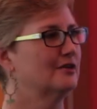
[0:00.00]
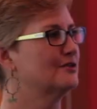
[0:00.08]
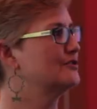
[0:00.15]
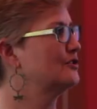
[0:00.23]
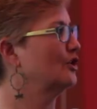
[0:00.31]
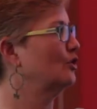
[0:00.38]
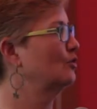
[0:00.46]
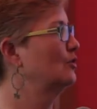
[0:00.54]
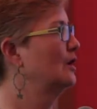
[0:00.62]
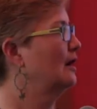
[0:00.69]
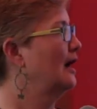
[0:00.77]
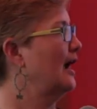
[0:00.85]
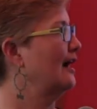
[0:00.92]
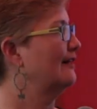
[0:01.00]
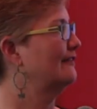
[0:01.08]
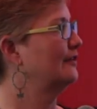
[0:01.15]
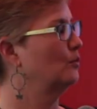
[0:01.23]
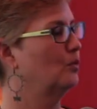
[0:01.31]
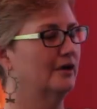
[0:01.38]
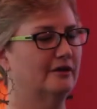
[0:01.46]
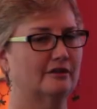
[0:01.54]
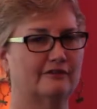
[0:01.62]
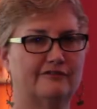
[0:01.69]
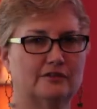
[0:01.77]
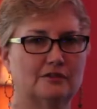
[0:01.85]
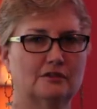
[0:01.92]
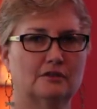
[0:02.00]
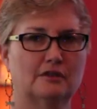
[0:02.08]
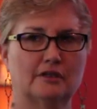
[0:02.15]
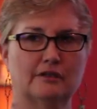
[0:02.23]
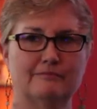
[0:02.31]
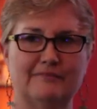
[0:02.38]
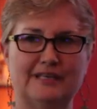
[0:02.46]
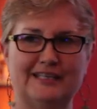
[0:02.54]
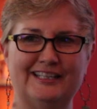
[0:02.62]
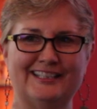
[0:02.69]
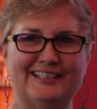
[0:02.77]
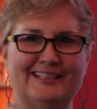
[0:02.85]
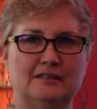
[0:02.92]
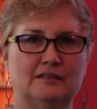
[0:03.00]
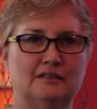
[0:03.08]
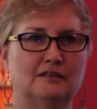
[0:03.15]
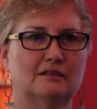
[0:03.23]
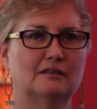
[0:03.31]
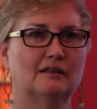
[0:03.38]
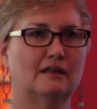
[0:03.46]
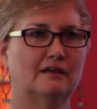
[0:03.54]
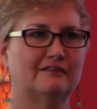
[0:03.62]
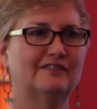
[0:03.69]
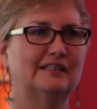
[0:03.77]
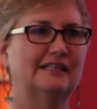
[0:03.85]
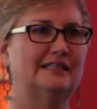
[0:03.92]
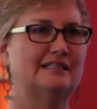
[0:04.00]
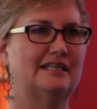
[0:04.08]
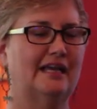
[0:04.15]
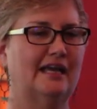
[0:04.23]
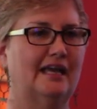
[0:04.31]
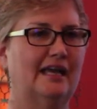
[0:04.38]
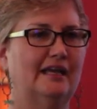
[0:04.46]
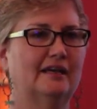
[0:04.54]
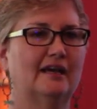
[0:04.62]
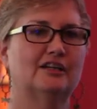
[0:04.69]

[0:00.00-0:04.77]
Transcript: So have a wonderful, committed, lovely day.